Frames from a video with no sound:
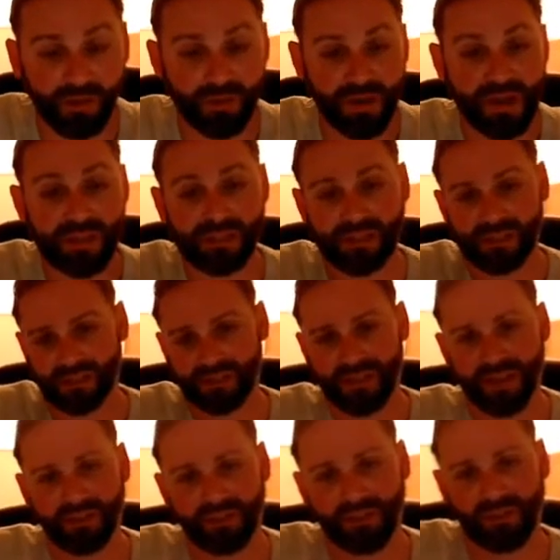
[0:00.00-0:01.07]
craziest
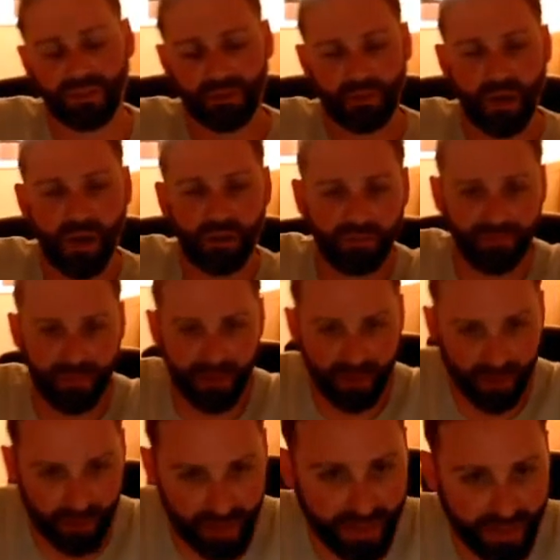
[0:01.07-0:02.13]
thing you see a lot of, like
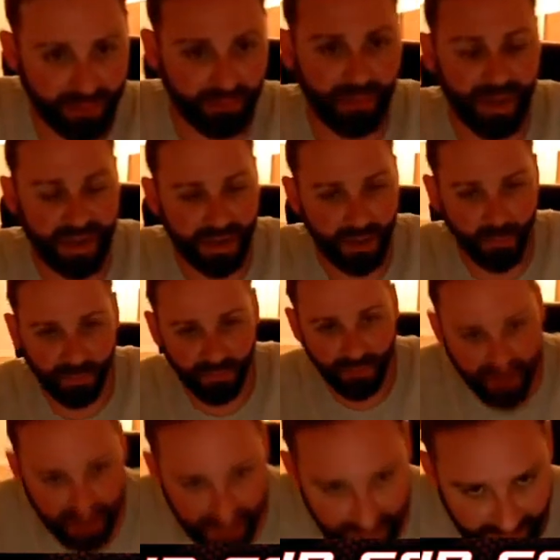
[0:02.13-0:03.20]
Korean amps,
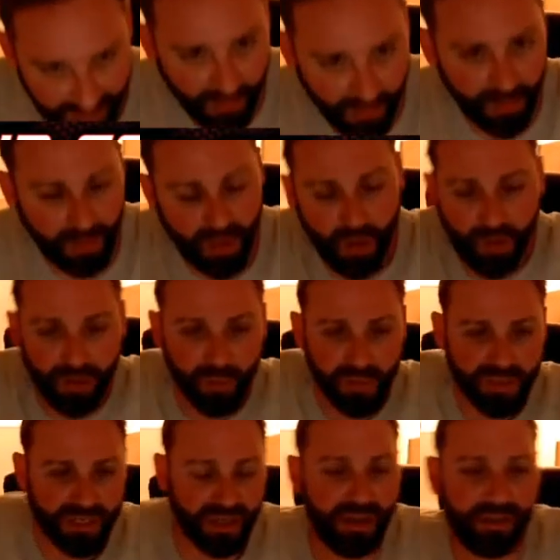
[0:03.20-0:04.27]
they'll go into
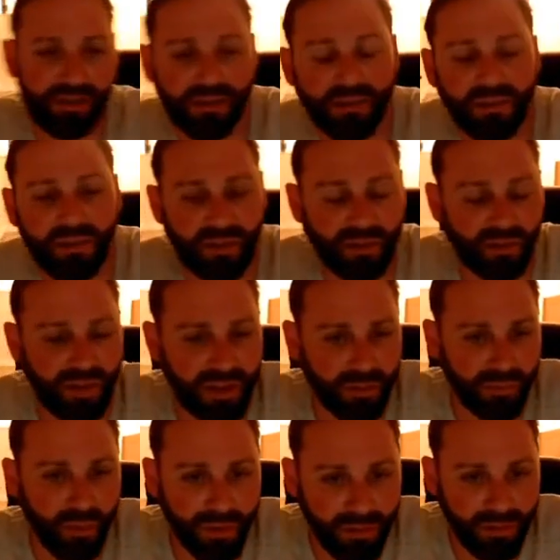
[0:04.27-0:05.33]
protect at
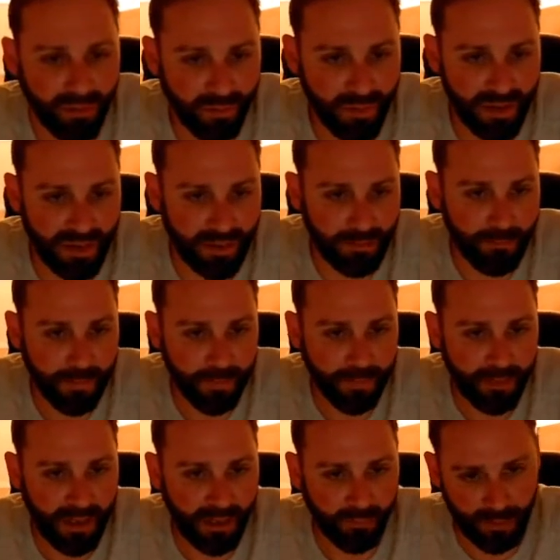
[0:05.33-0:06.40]
16.3, And